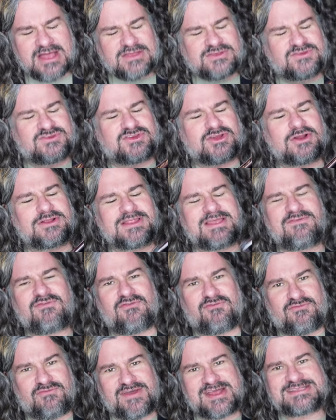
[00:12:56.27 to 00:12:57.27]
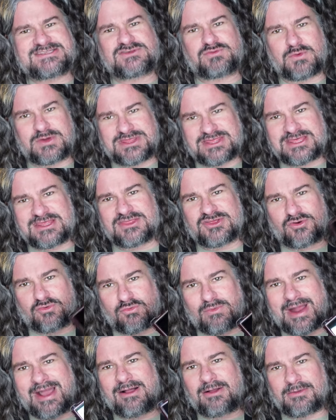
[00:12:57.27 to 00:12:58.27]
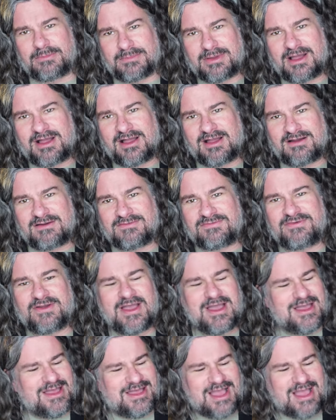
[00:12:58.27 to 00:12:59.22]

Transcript: certainly fits within the realm of,